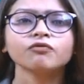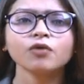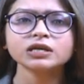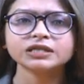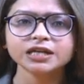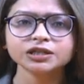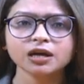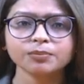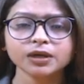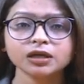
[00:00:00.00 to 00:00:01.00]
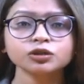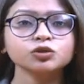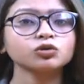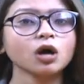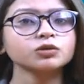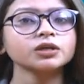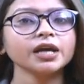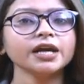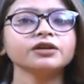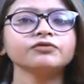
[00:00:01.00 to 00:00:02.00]
was set up in
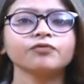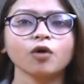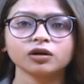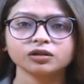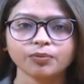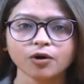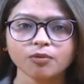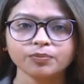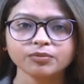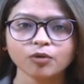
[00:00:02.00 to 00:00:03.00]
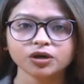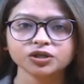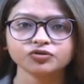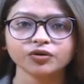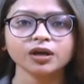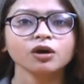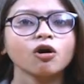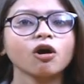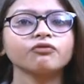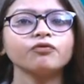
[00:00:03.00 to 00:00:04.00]
2008 for the proper monitoring
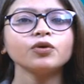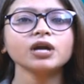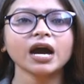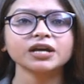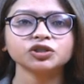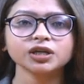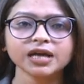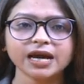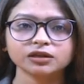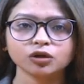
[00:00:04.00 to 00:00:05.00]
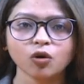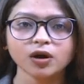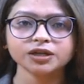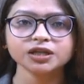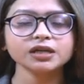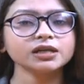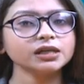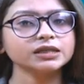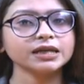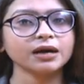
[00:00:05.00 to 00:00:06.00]
of food hygiene and the quality in
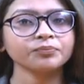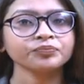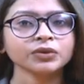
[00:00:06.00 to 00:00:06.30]
India.